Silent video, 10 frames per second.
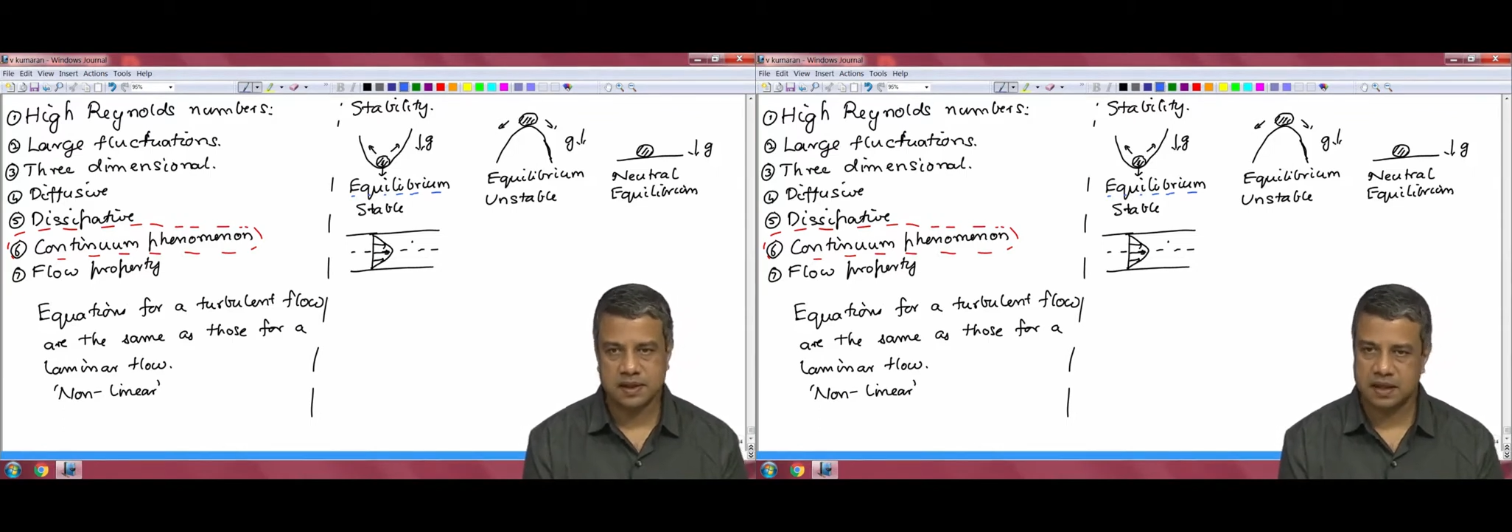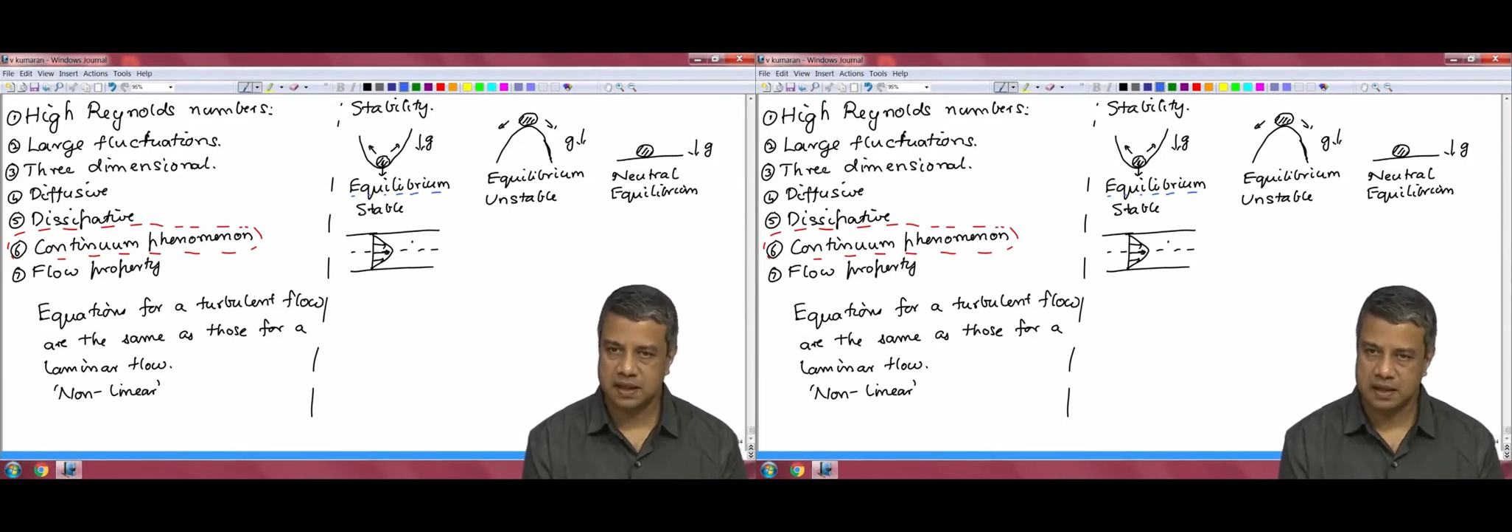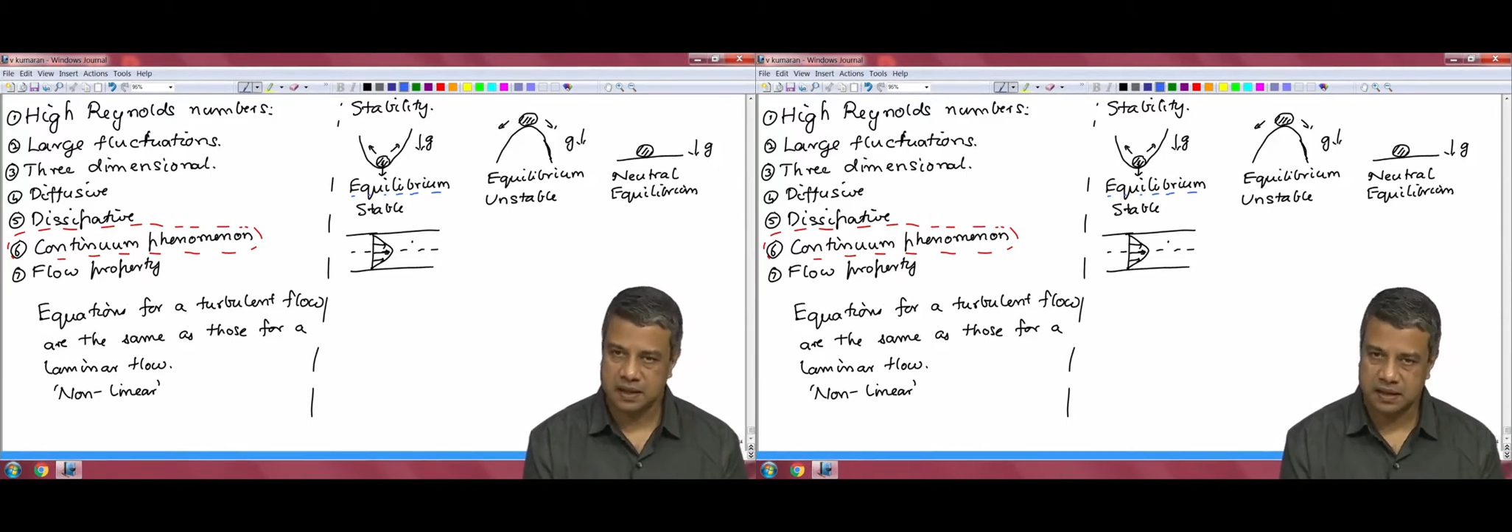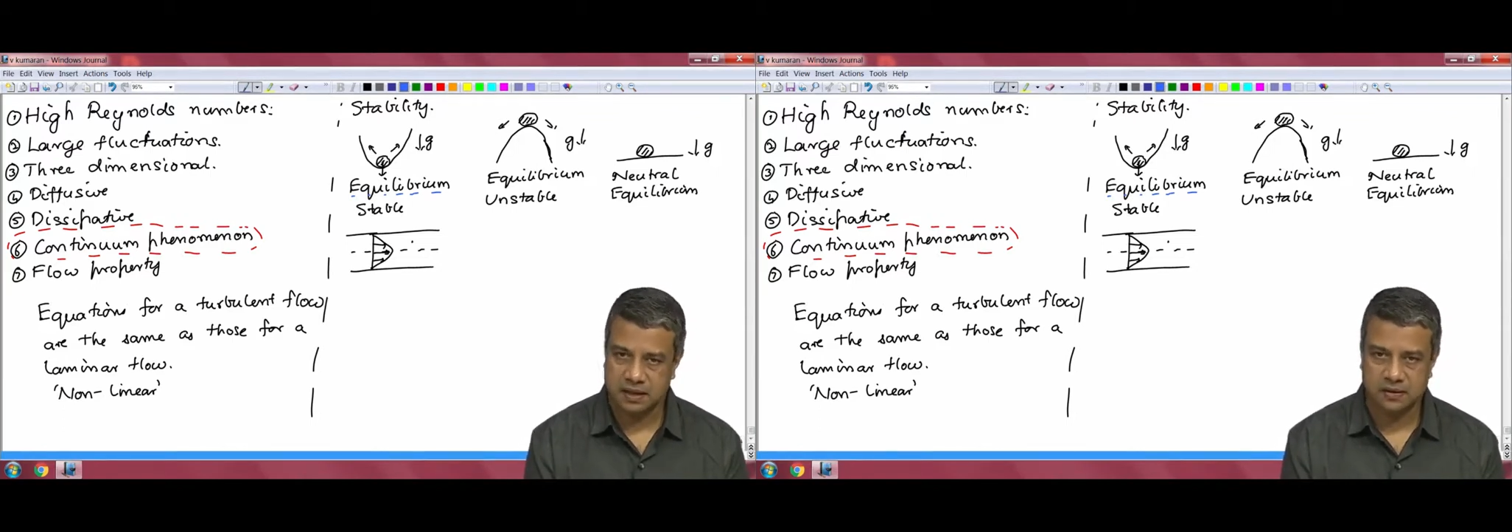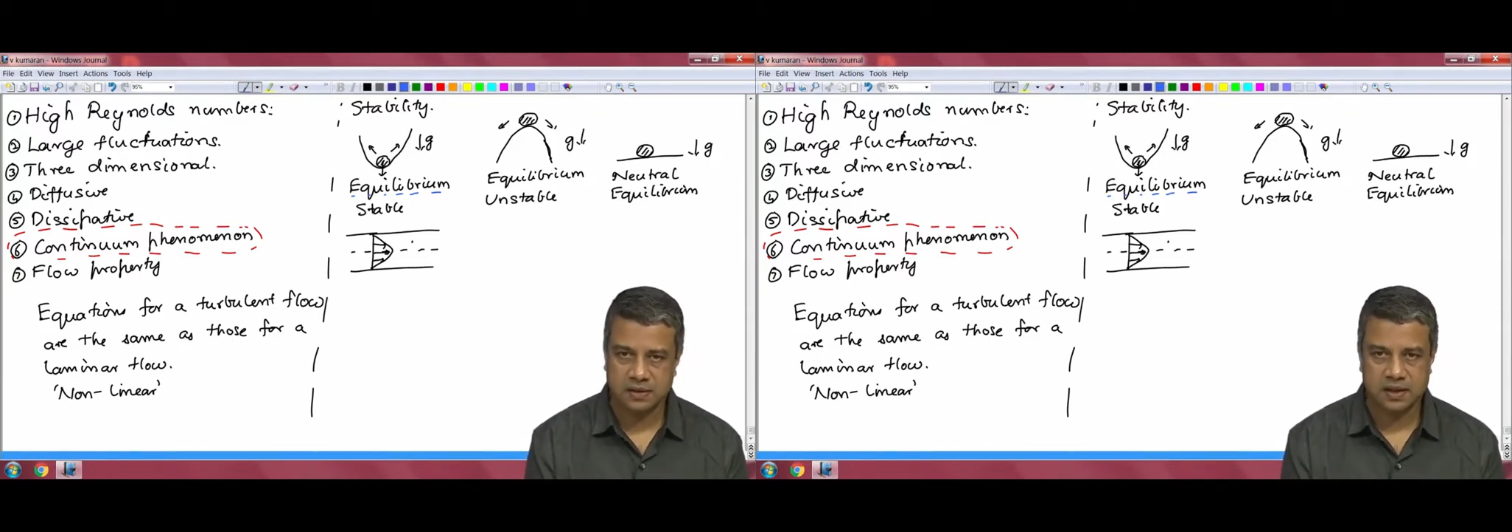at any
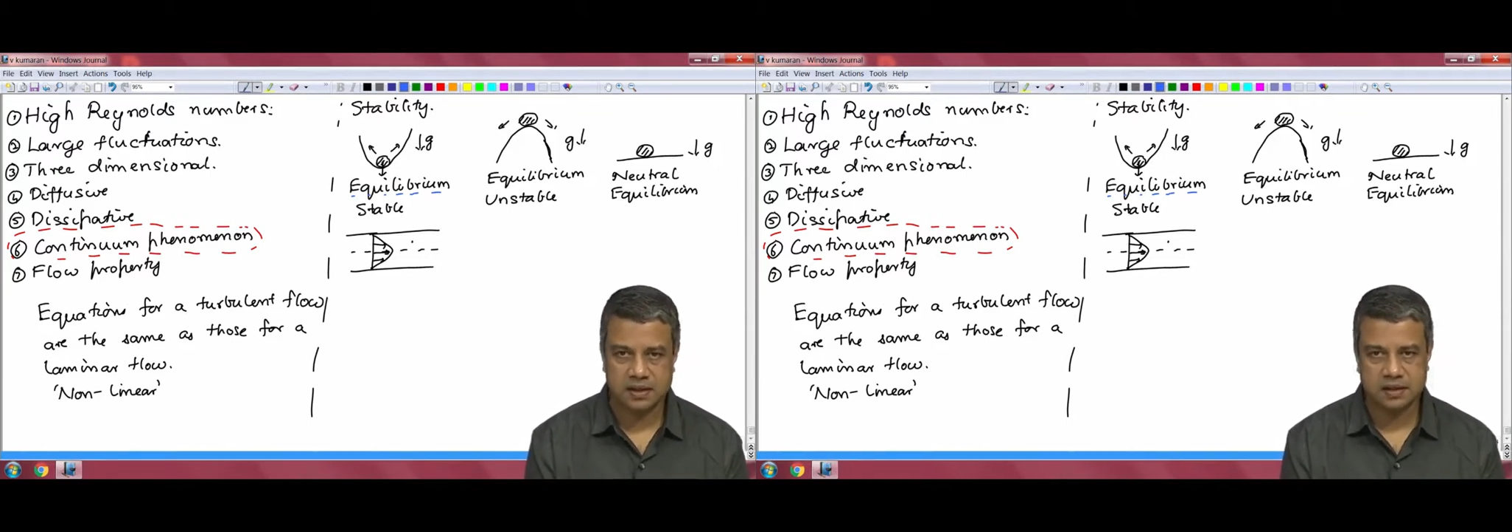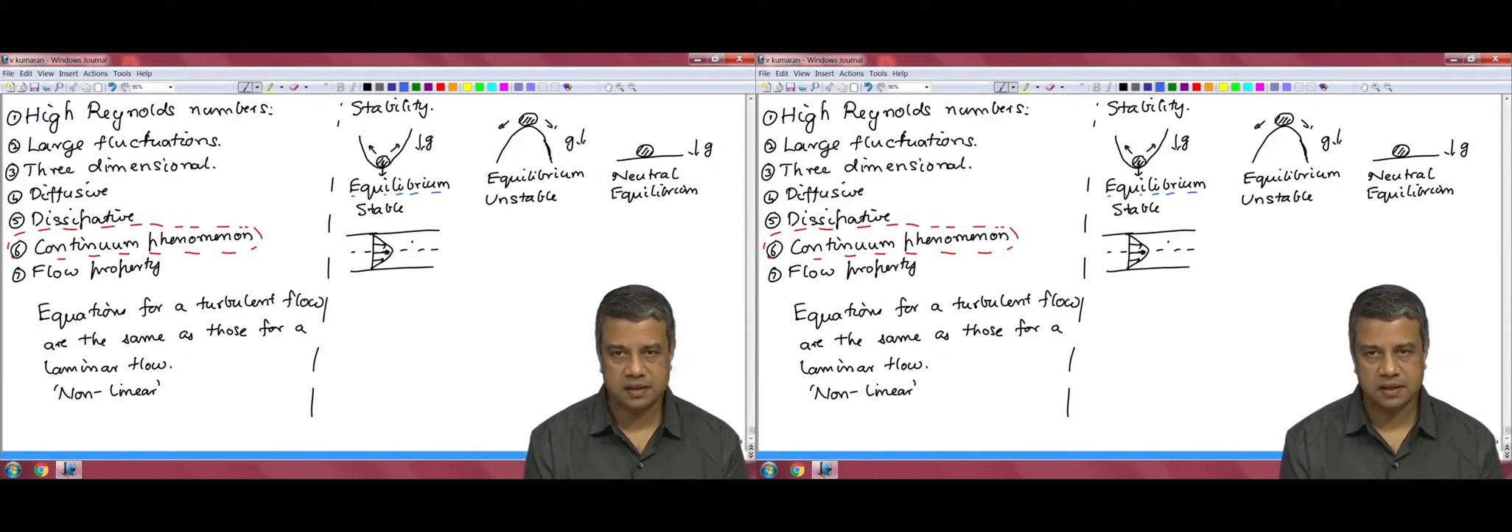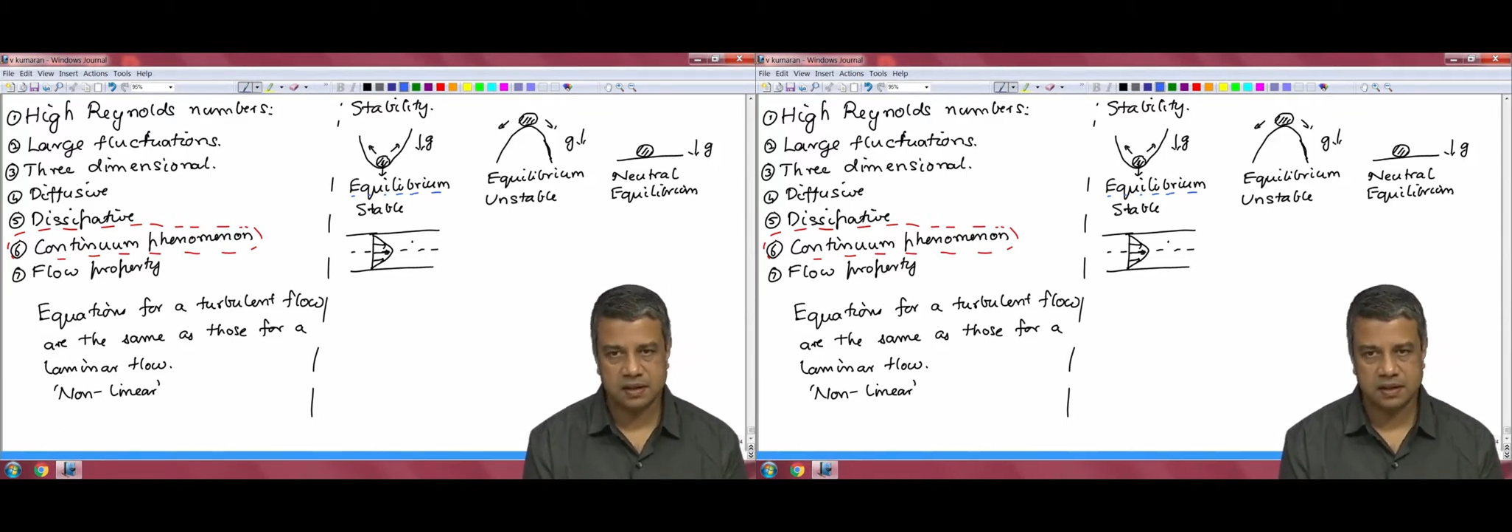location